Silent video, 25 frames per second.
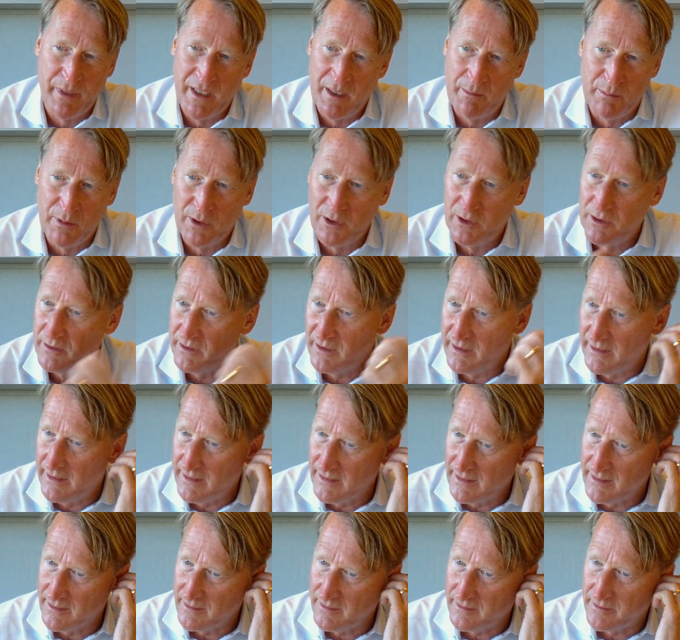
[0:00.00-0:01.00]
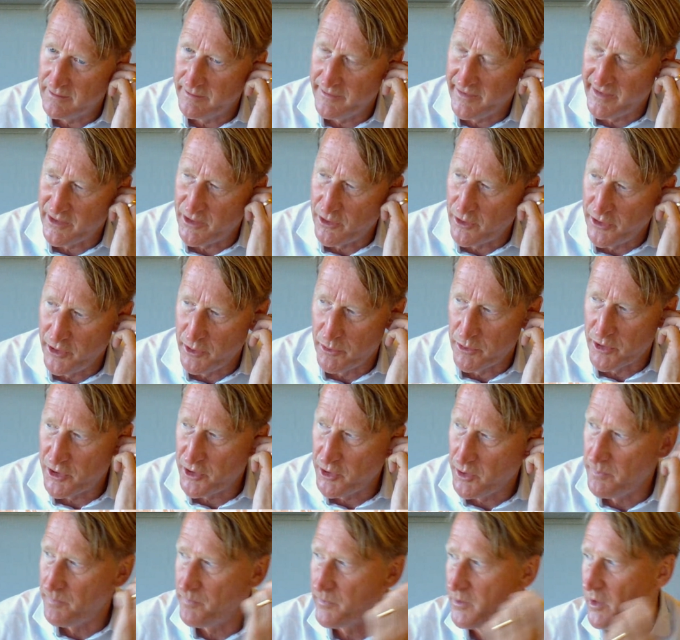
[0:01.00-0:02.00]
people that you're used
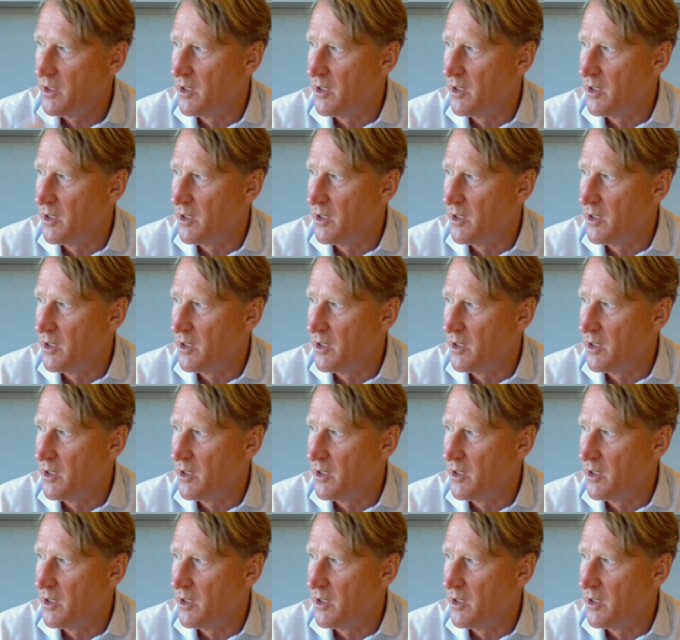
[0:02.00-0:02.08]
to.